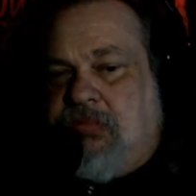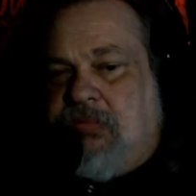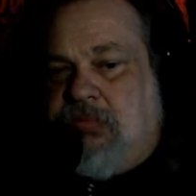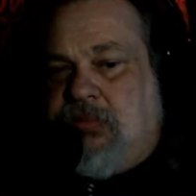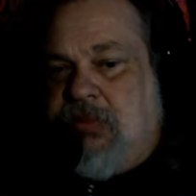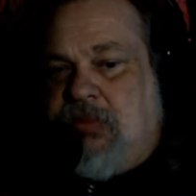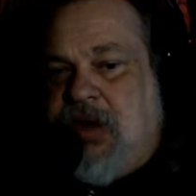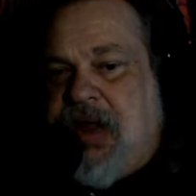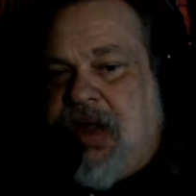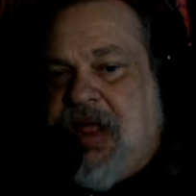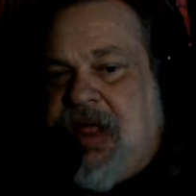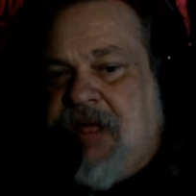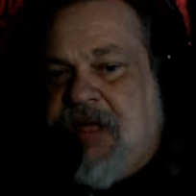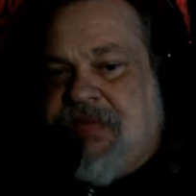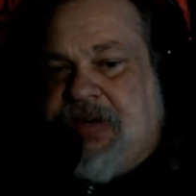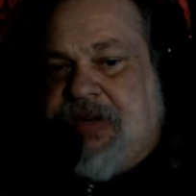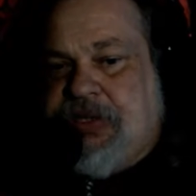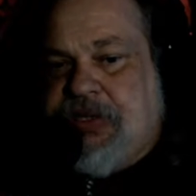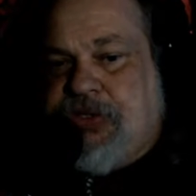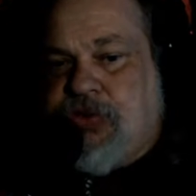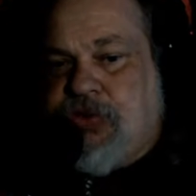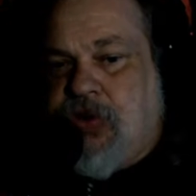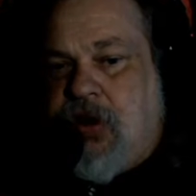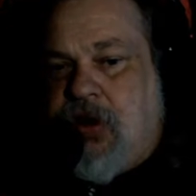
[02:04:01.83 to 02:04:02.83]
heavy
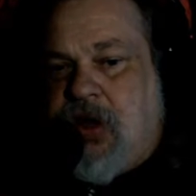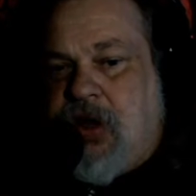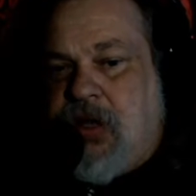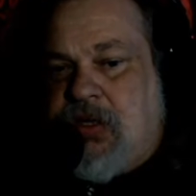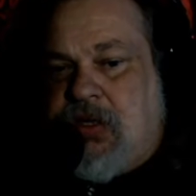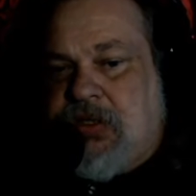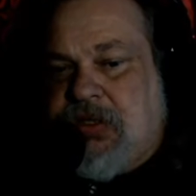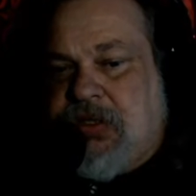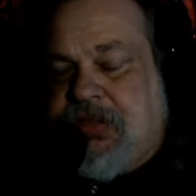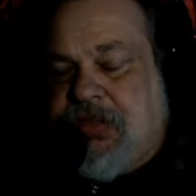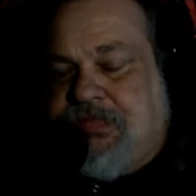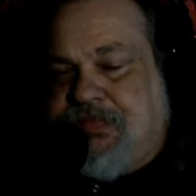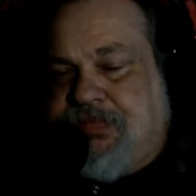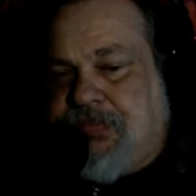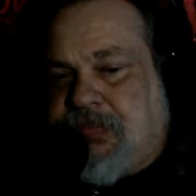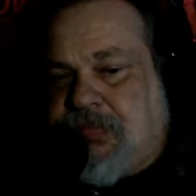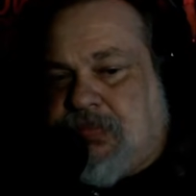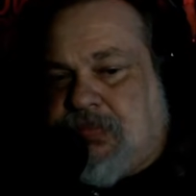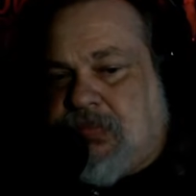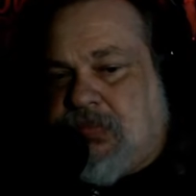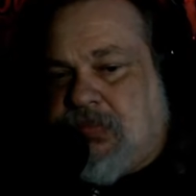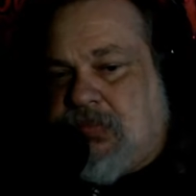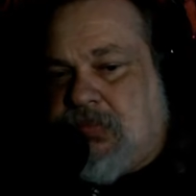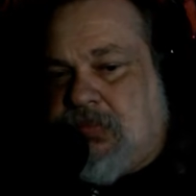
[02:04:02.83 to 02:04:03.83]
drugs
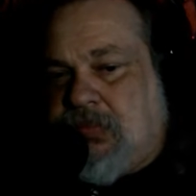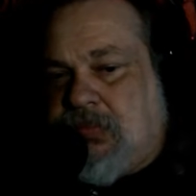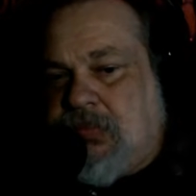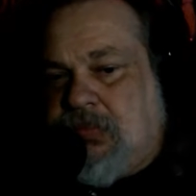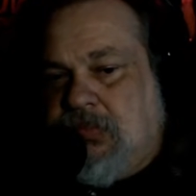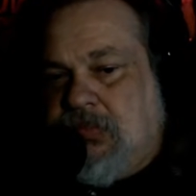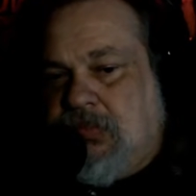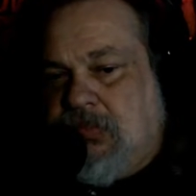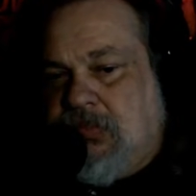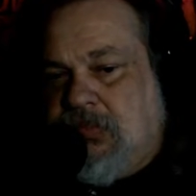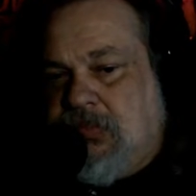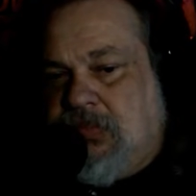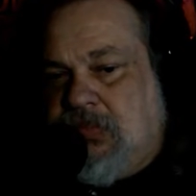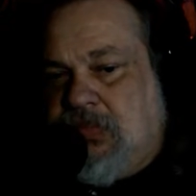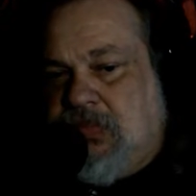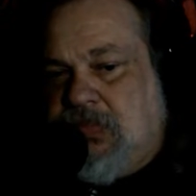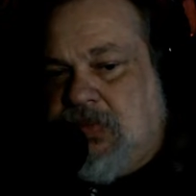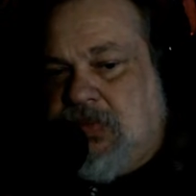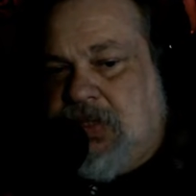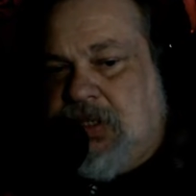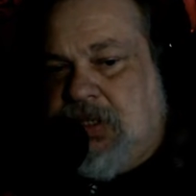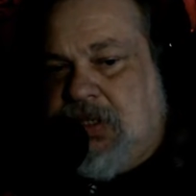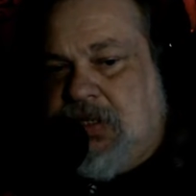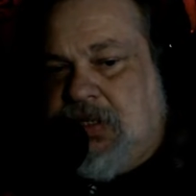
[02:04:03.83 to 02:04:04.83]

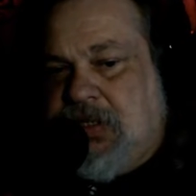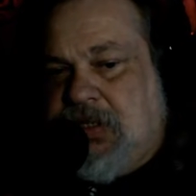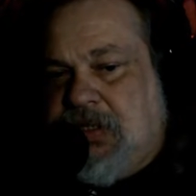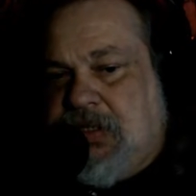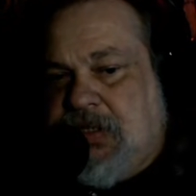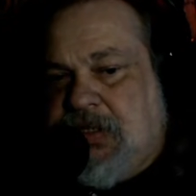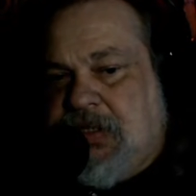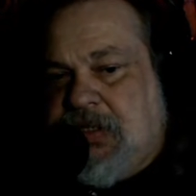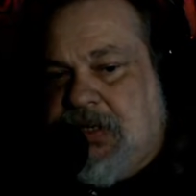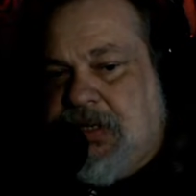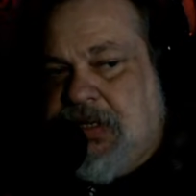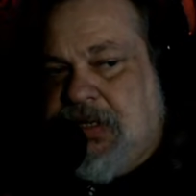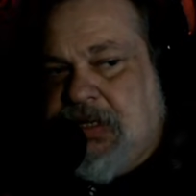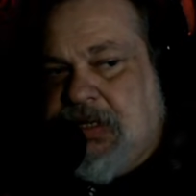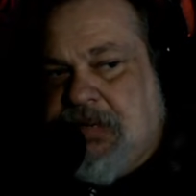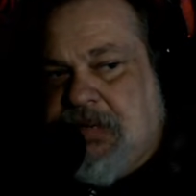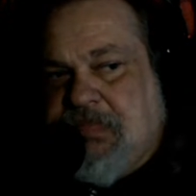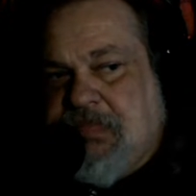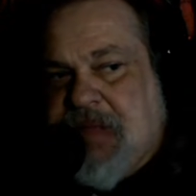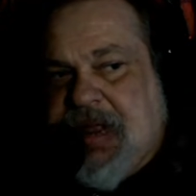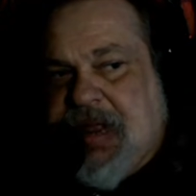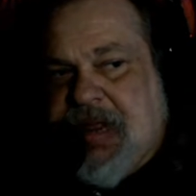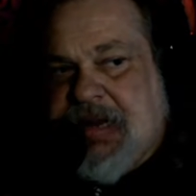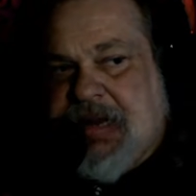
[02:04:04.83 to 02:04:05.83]
in the
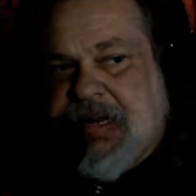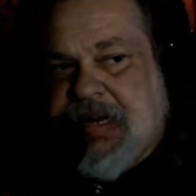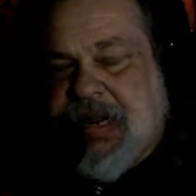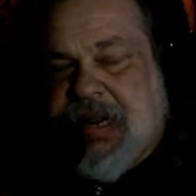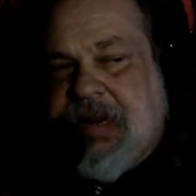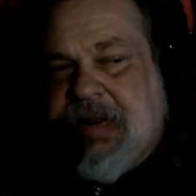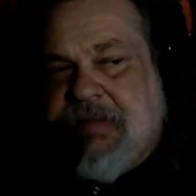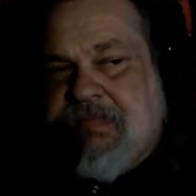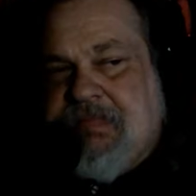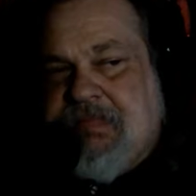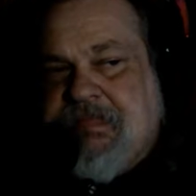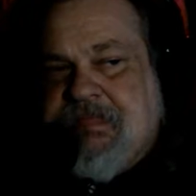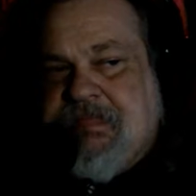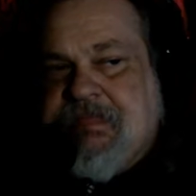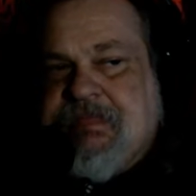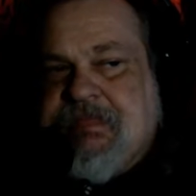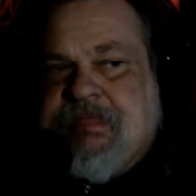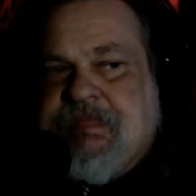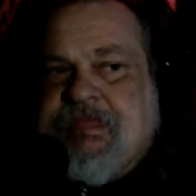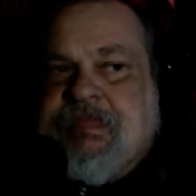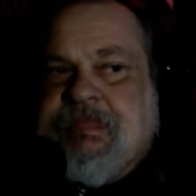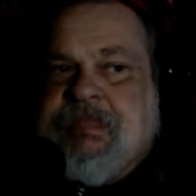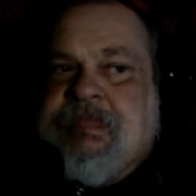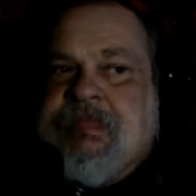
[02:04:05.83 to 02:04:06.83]
band name,
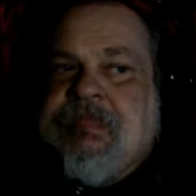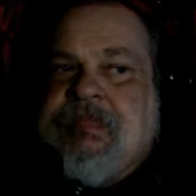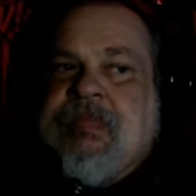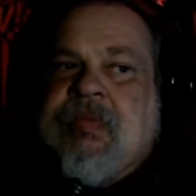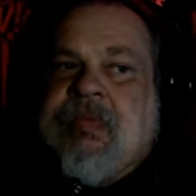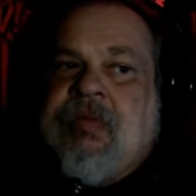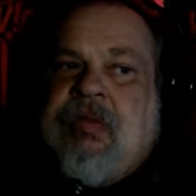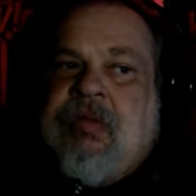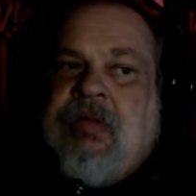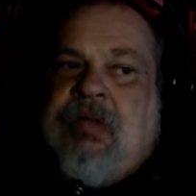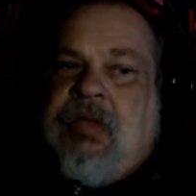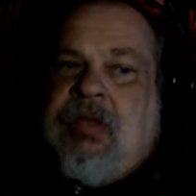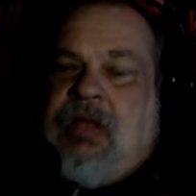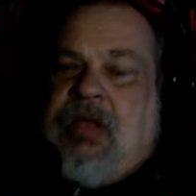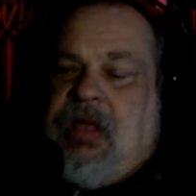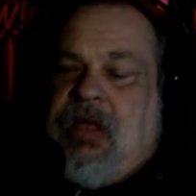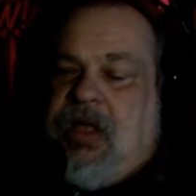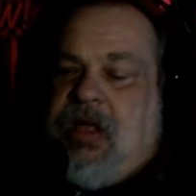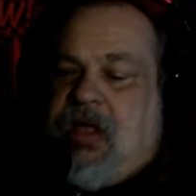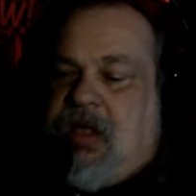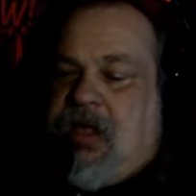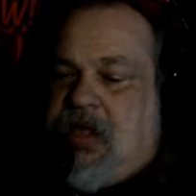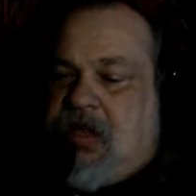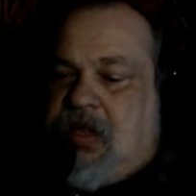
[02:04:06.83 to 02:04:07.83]

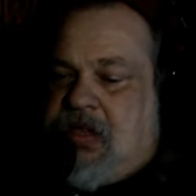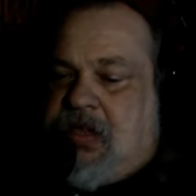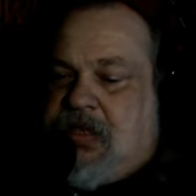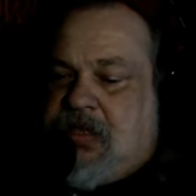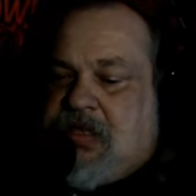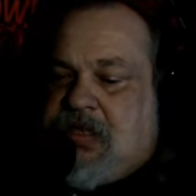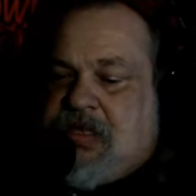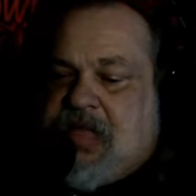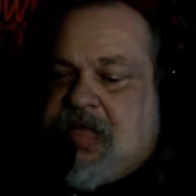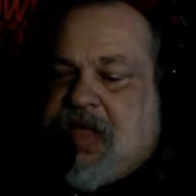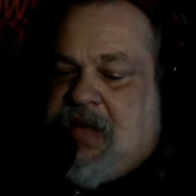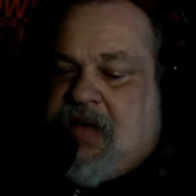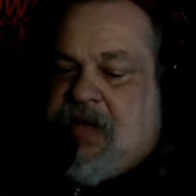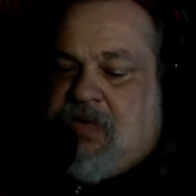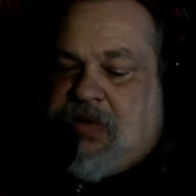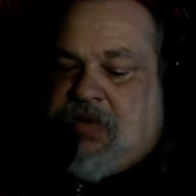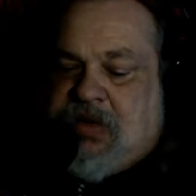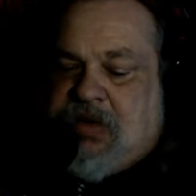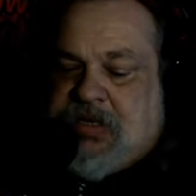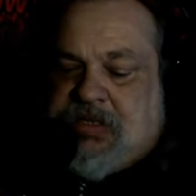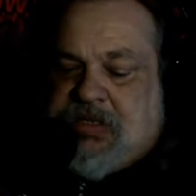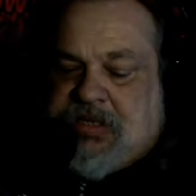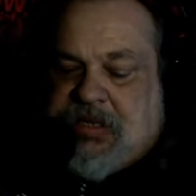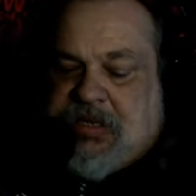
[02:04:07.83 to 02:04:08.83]
and that
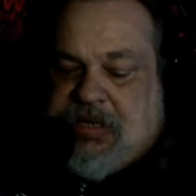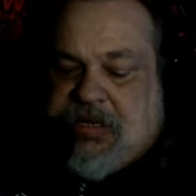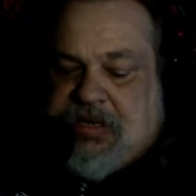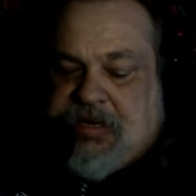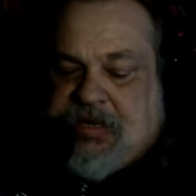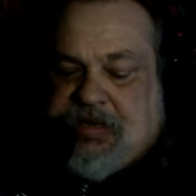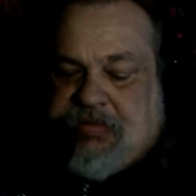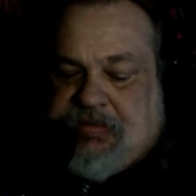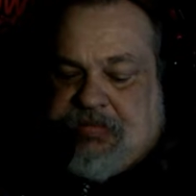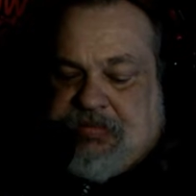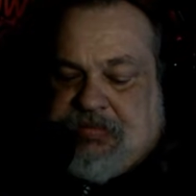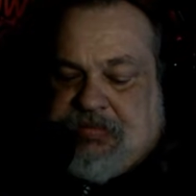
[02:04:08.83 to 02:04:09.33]
was I